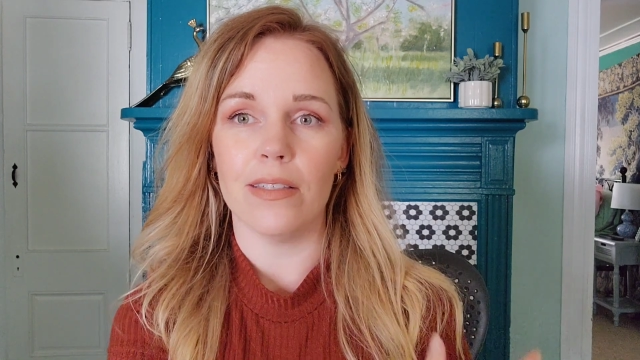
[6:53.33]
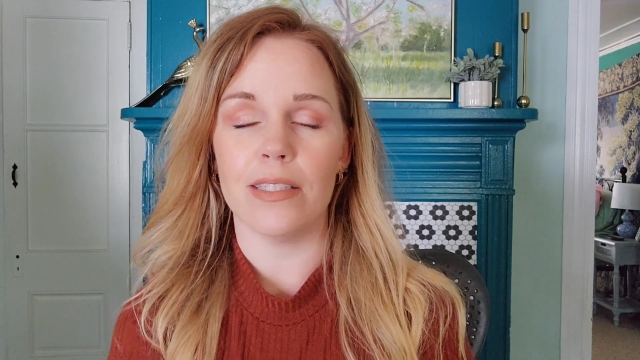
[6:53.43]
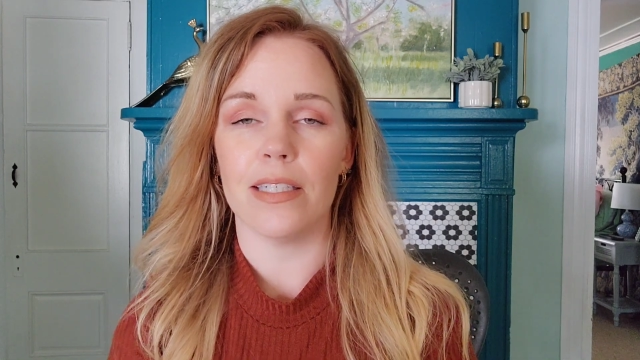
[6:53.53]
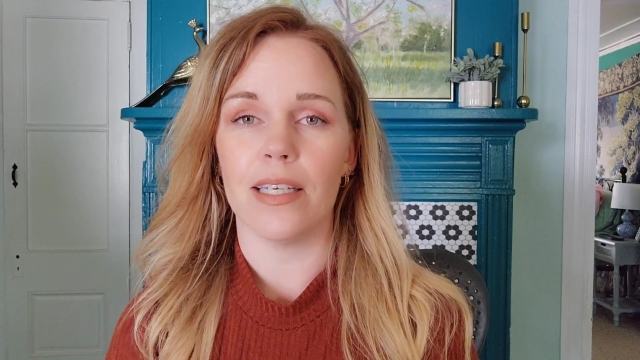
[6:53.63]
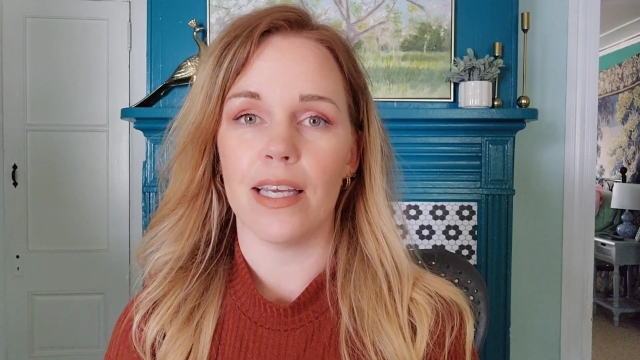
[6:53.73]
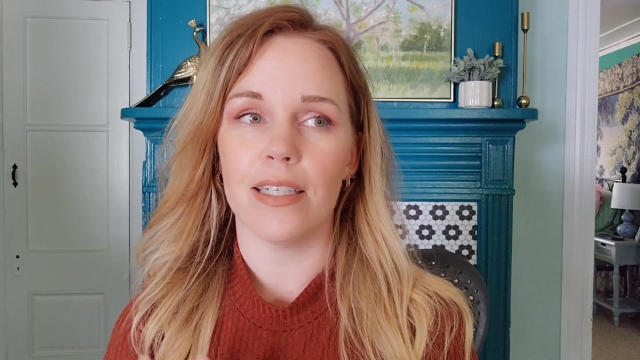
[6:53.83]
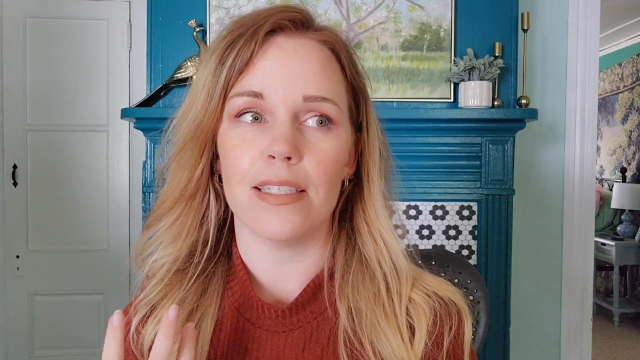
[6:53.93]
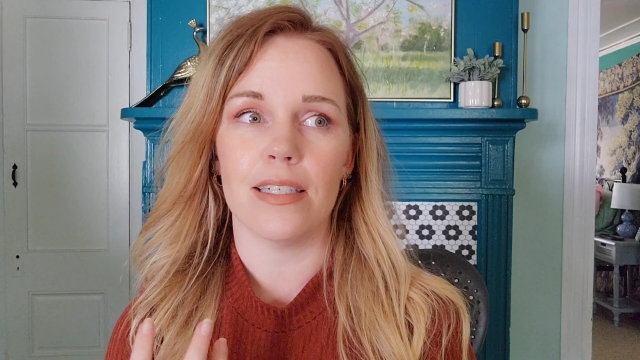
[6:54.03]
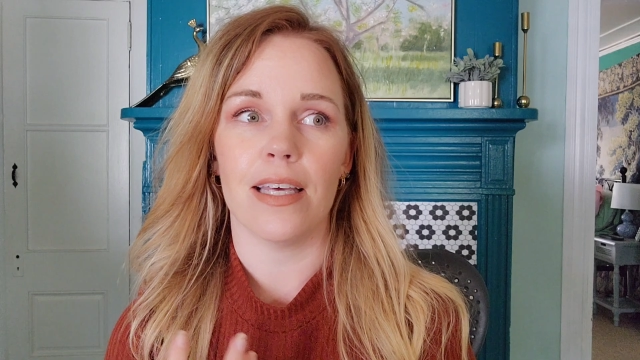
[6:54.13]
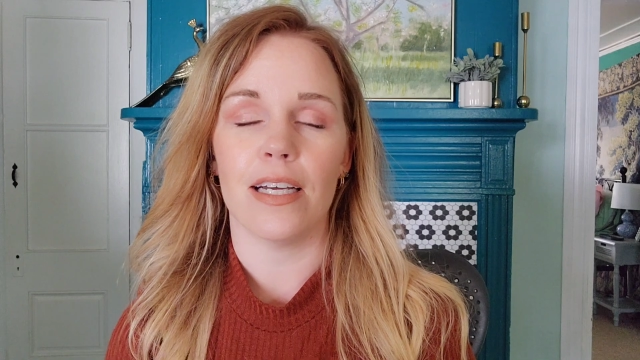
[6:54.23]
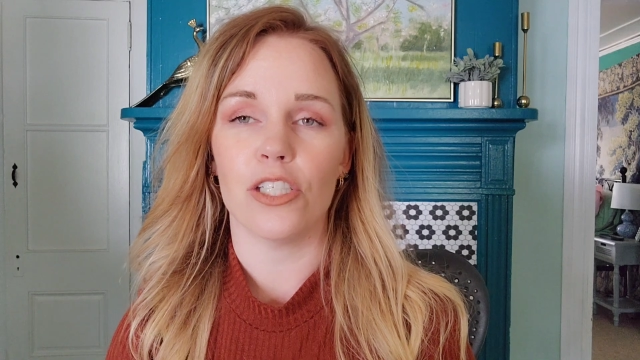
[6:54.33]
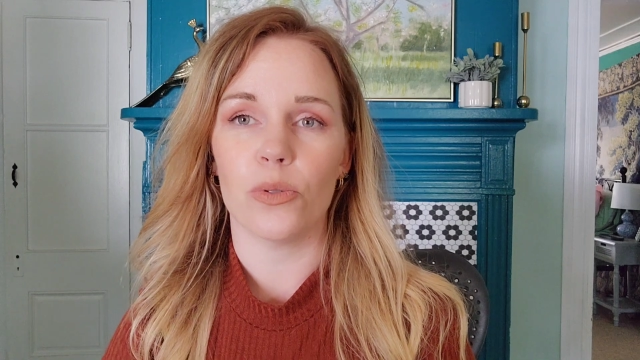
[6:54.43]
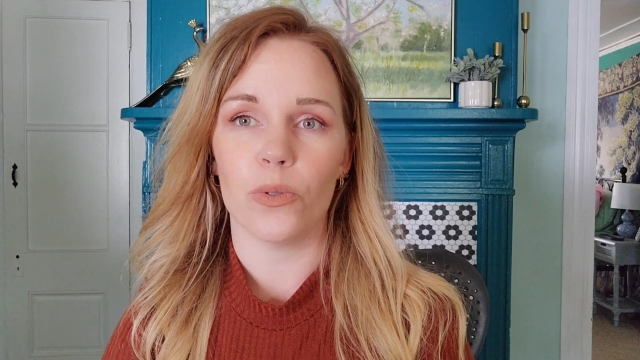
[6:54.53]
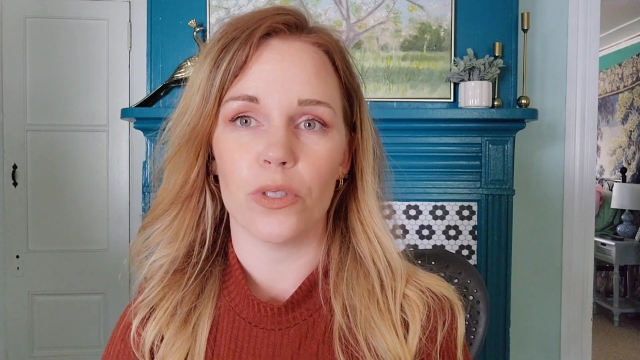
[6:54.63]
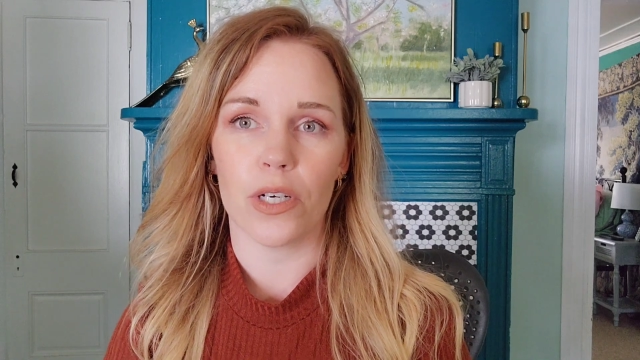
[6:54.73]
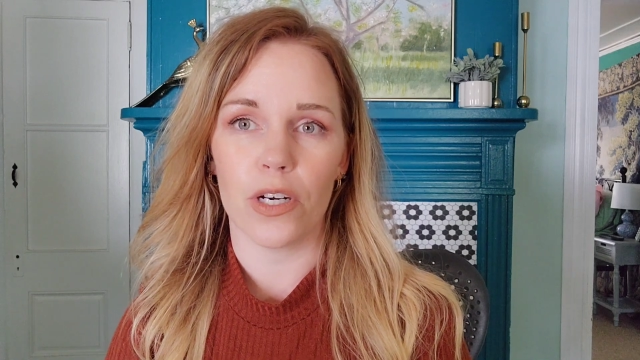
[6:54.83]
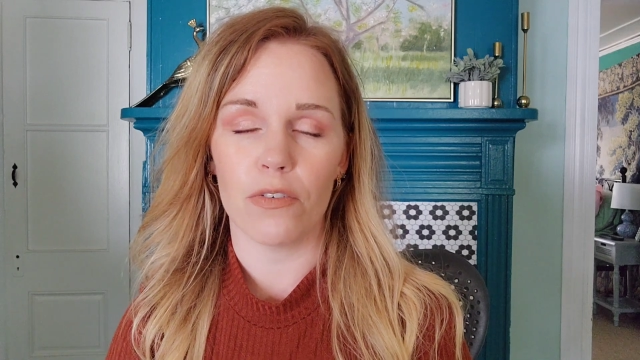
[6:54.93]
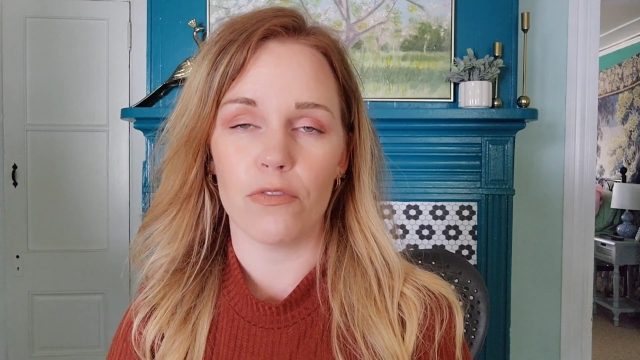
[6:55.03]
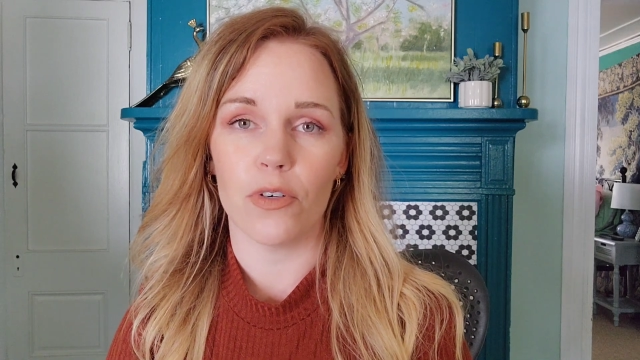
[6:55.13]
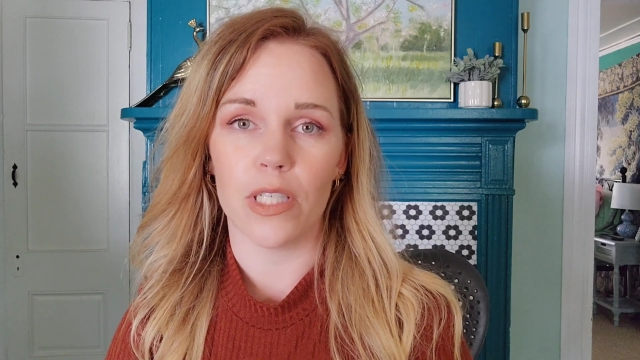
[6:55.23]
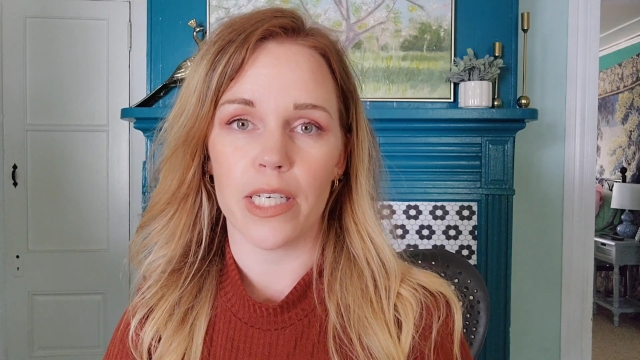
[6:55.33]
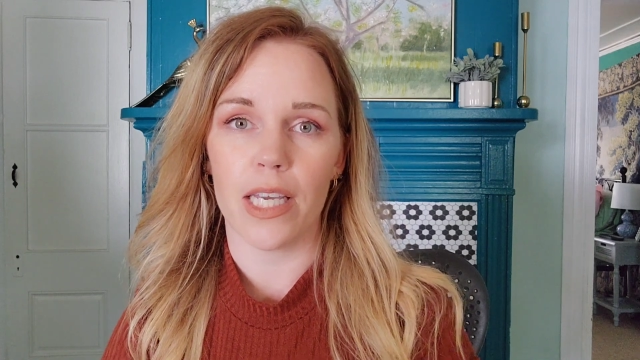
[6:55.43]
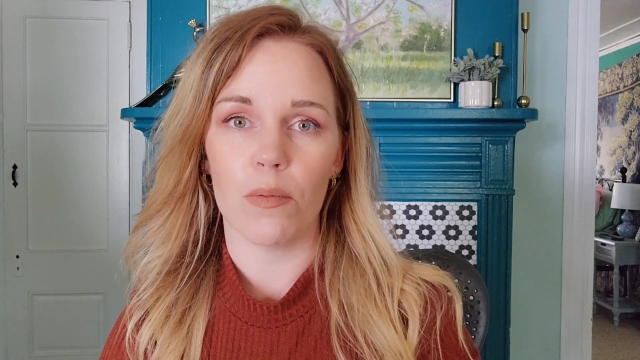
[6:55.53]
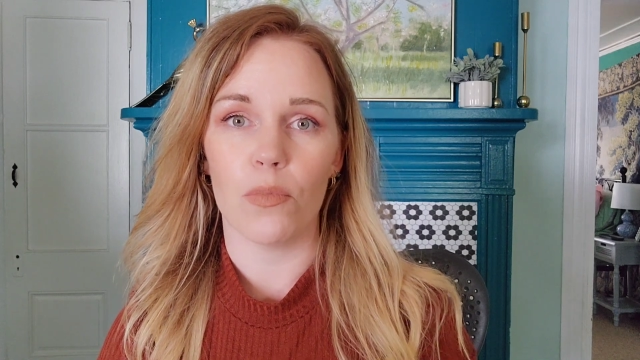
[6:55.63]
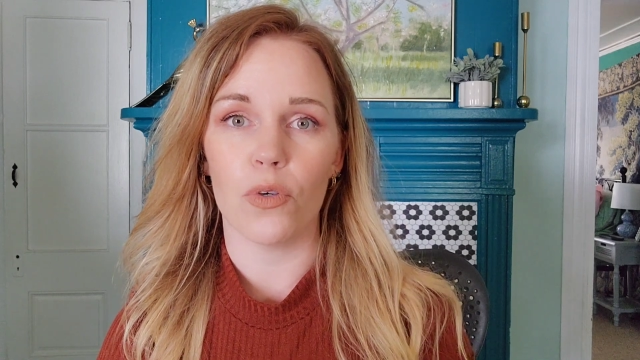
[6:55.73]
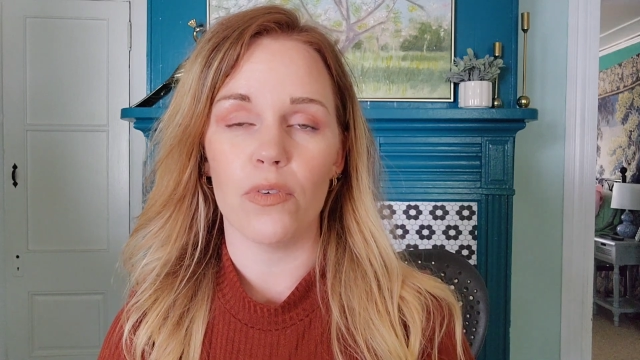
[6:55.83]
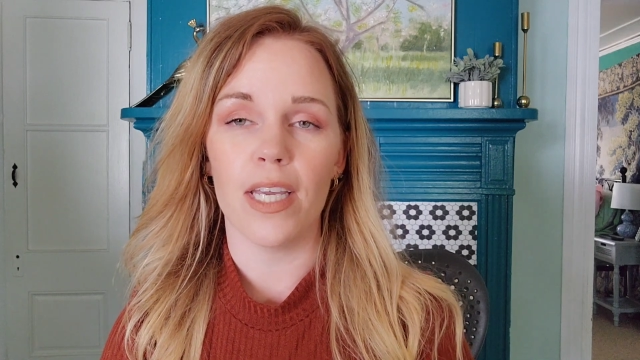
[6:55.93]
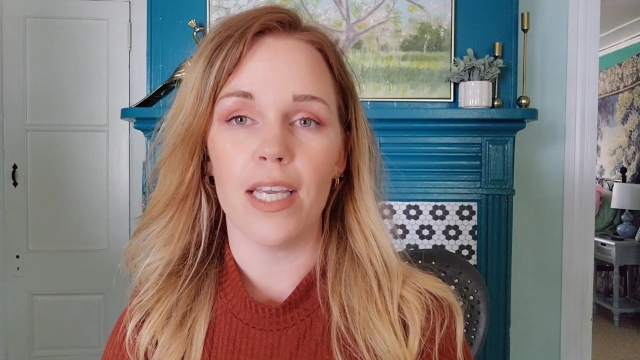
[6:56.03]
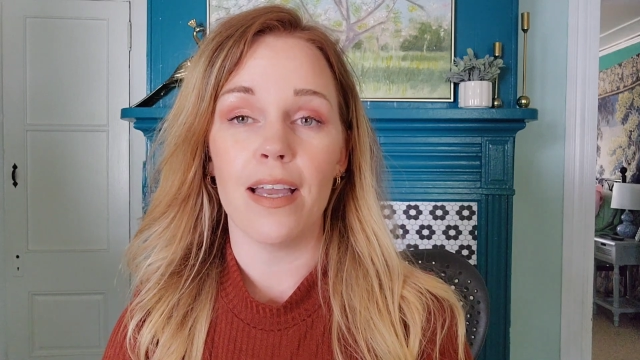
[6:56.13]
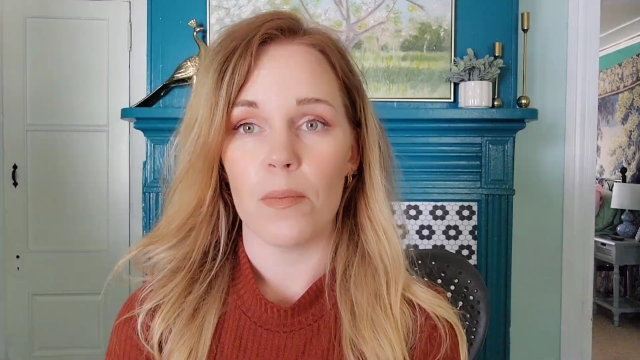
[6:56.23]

to get that shoulder fully moving.